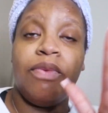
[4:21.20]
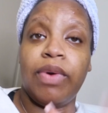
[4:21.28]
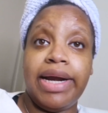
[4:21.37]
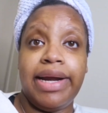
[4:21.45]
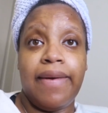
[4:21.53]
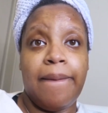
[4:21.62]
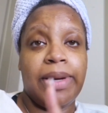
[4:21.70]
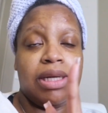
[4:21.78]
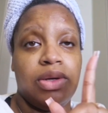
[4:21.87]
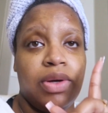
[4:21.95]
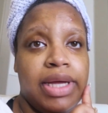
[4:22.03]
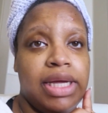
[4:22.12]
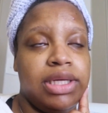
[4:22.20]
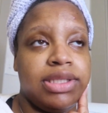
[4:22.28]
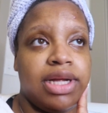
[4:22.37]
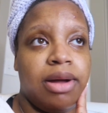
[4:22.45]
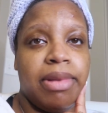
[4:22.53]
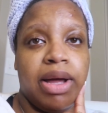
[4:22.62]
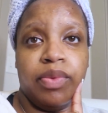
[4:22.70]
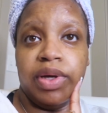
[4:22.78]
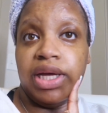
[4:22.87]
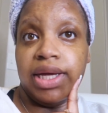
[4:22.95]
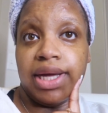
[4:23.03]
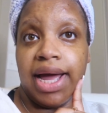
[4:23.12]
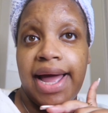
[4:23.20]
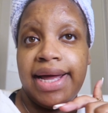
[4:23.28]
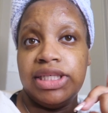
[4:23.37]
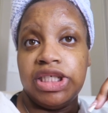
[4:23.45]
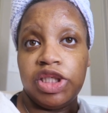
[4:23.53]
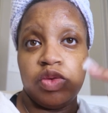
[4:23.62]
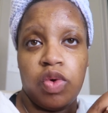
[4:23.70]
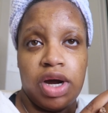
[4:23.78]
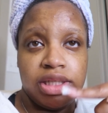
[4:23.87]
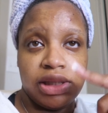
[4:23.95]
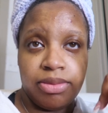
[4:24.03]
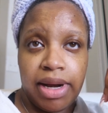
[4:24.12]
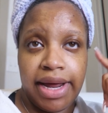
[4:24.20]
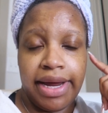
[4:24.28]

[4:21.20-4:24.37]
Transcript: but right now I'm about to go ahead and install my wig. I had just washed my